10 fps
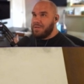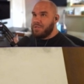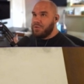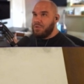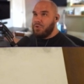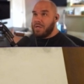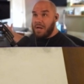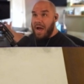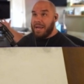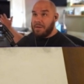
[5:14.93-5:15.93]
So you could
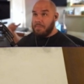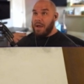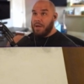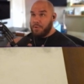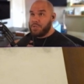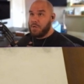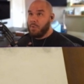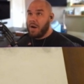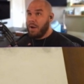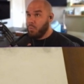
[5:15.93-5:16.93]
I can I, there's
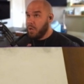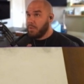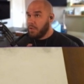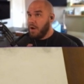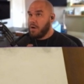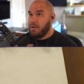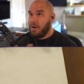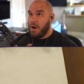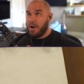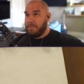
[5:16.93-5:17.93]
somewhere I would belong
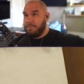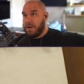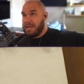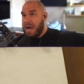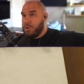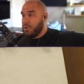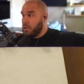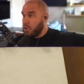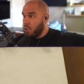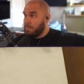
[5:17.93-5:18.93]
on a fucking
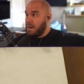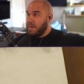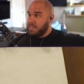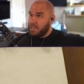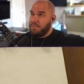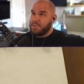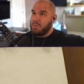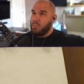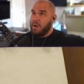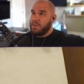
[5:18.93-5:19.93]
outdoor court by myself somewhere